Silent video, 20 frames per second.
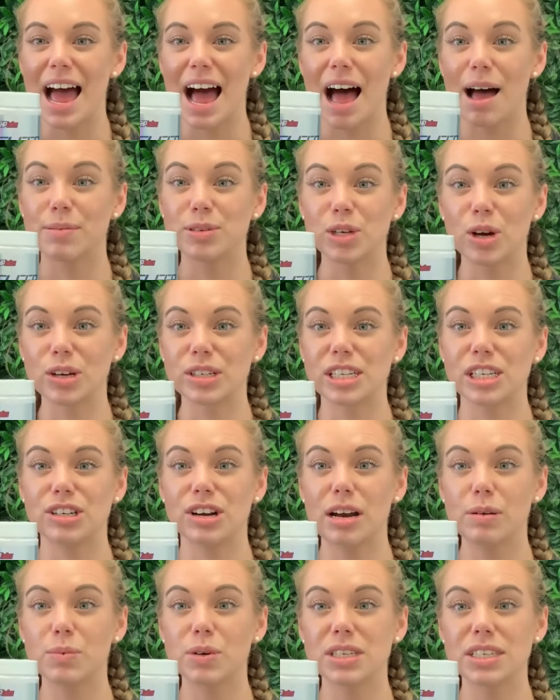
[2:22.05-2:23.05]
So
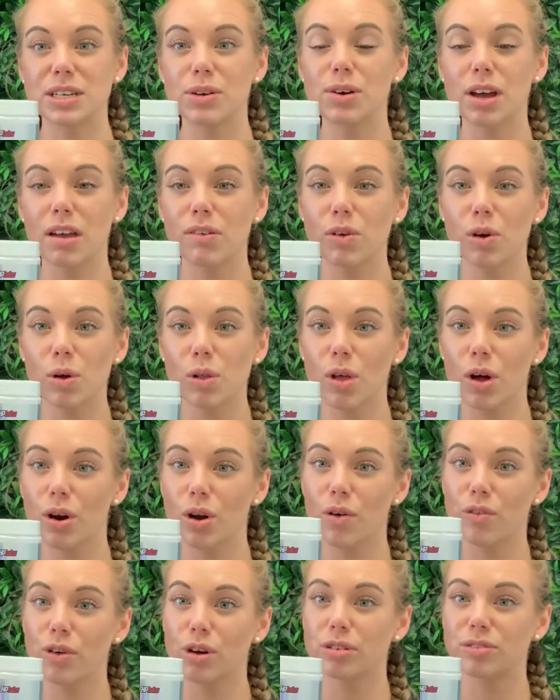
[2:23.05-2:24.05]
OxyShred will still give you a lot
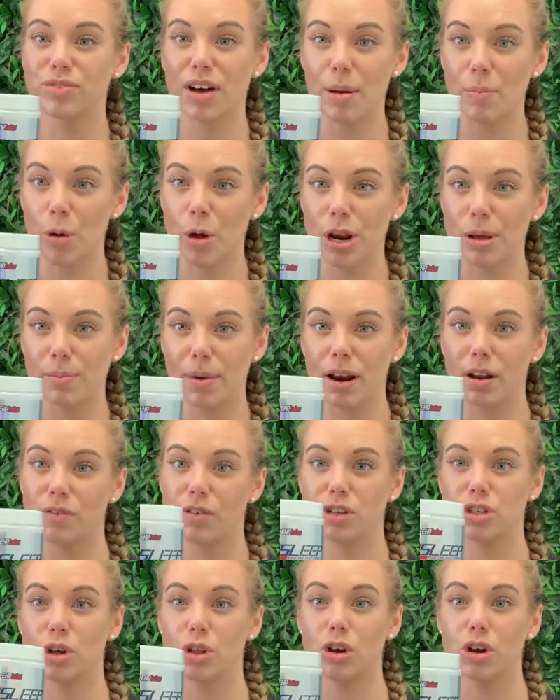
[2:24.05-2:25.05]
of those fat burning
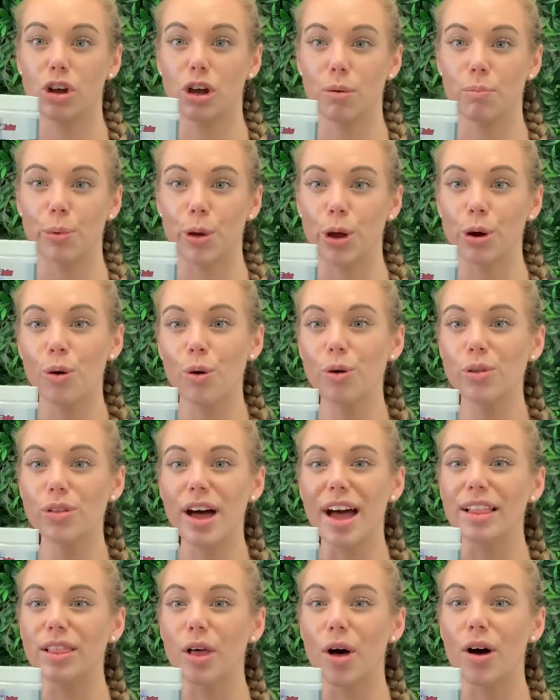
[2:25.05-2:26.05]
benefits so that you can burn all
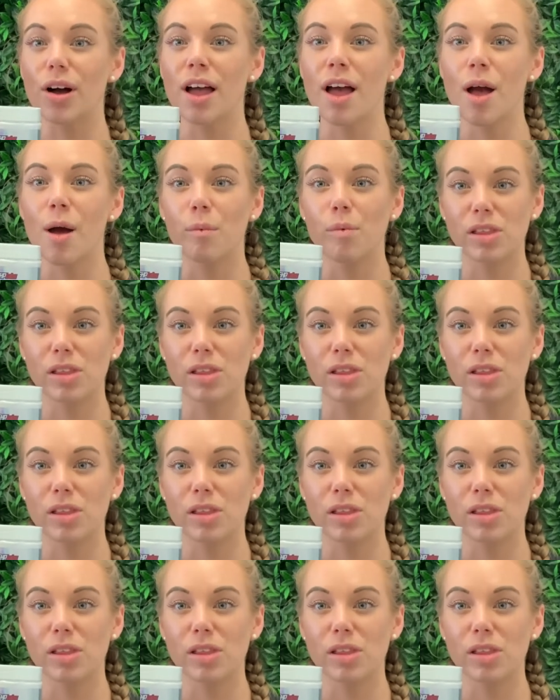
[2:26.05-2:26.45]
night long